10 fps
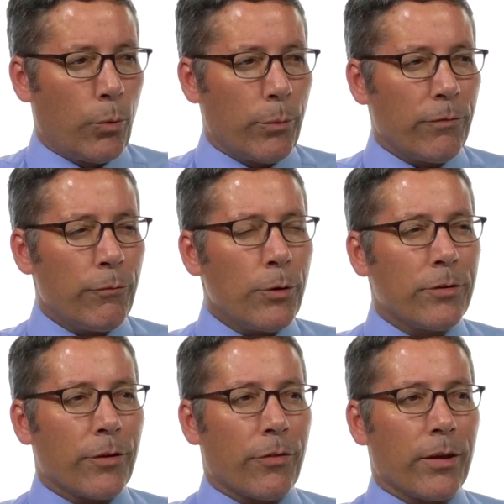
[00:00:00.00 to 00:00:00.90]
we refer
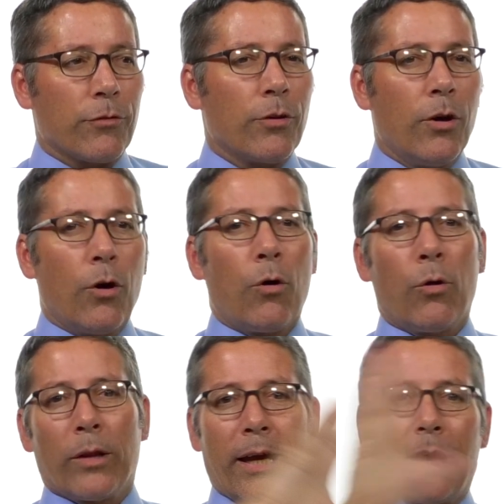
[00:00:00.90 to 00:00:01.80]
to this
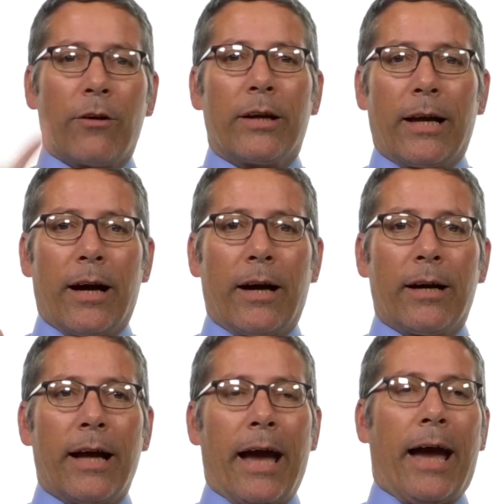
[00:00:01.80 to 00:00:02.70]
whole
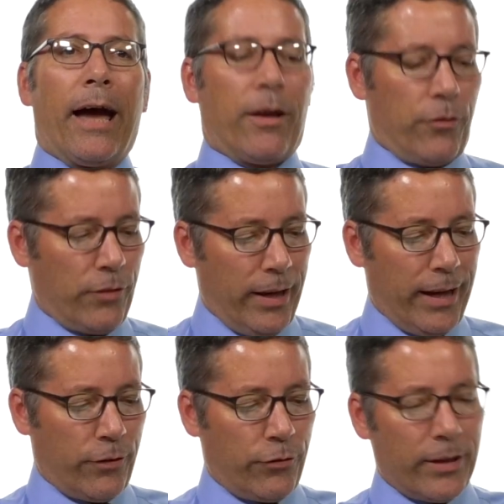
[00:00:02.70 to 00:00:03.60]
area as
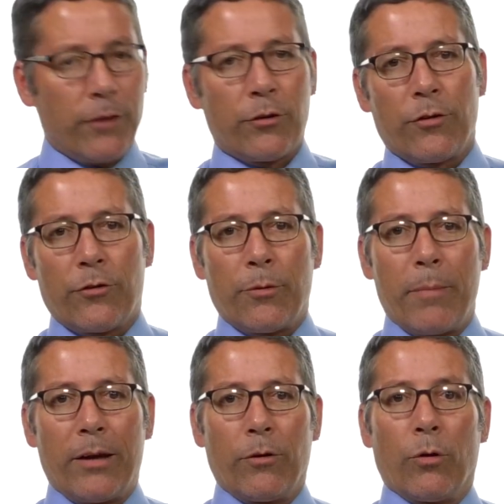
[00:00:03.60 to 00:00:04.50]
extensions to
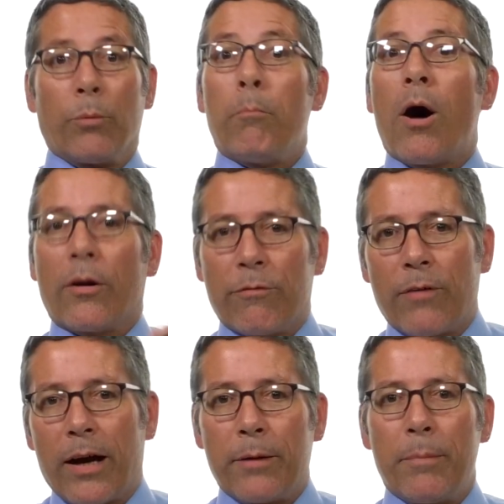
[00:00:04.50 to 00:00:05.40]
Mendel or
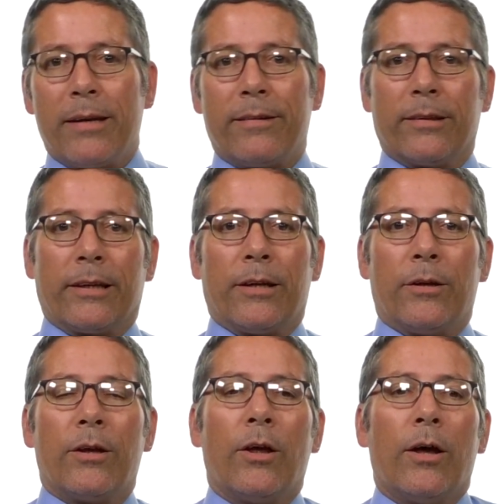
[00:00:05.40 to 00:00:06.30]
modified
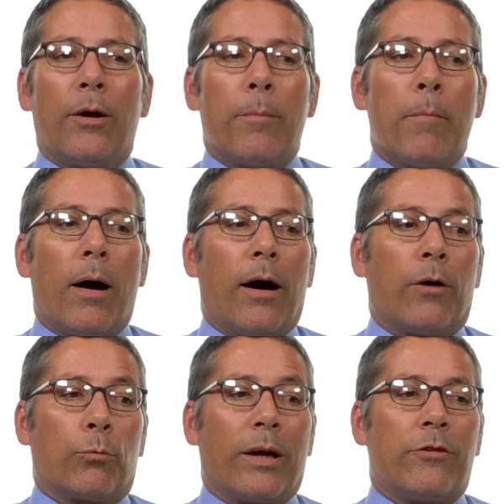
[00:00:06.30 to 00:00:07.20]
Mendelian
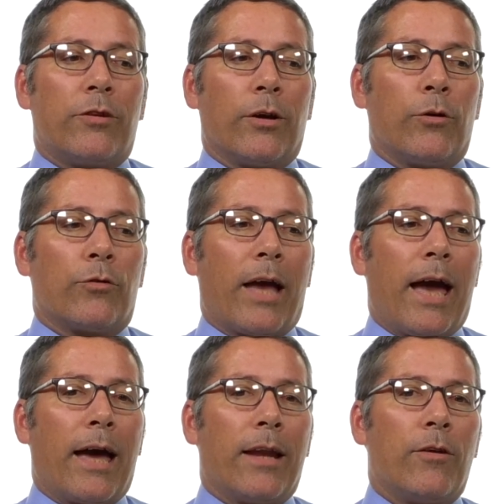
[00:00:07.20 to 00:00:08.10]
ratios.
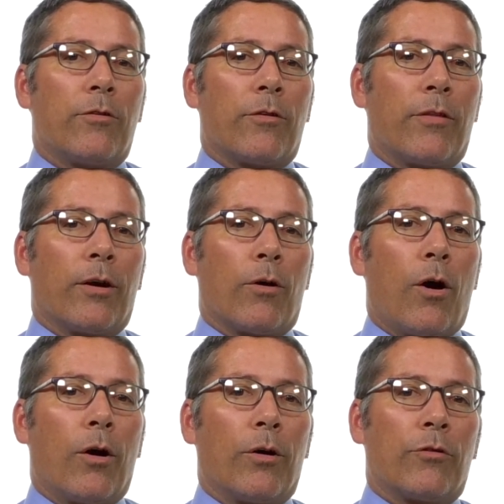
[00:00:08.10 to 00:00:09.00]
And there
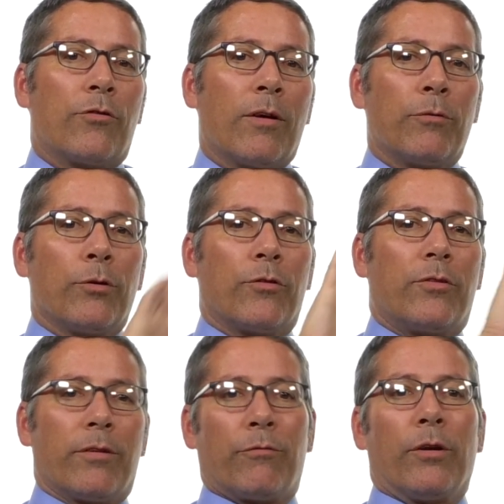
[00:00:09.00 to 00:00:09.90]
are several
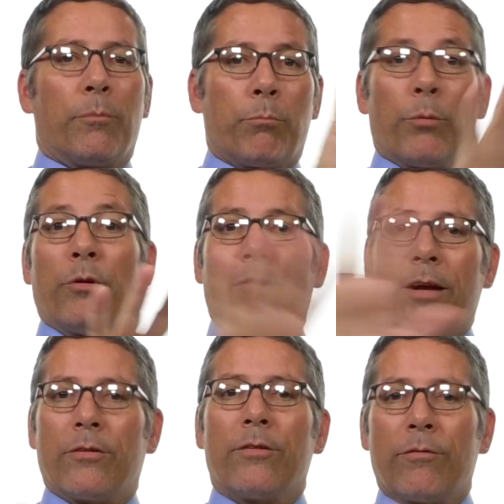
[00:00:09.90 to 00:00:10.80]
different
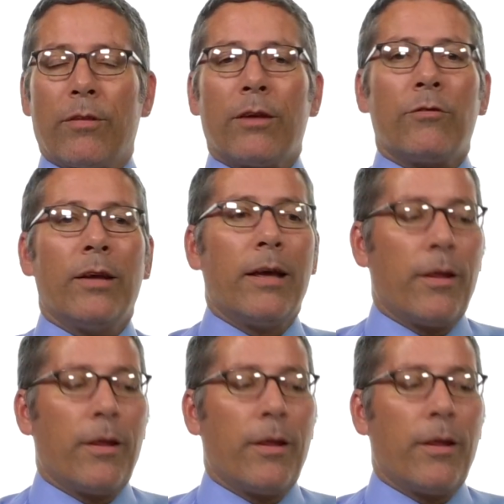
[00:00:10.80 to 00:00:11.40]
permutations of this.